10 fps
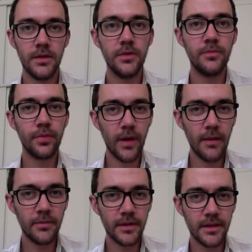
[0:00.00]
You
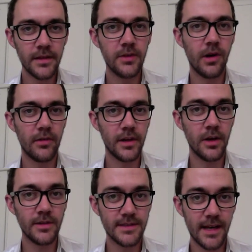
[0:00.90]
probably think you already
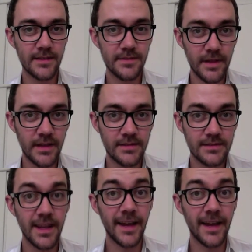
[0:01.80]
know what text means,